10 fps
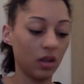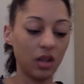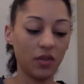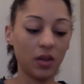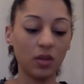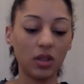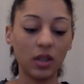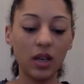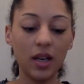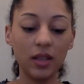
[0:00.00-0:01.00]
If I was to
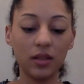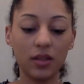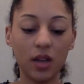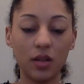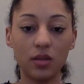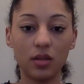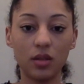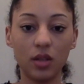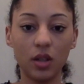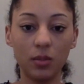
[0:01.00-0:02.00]
line those
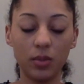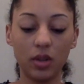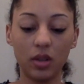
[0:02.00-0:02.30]
up,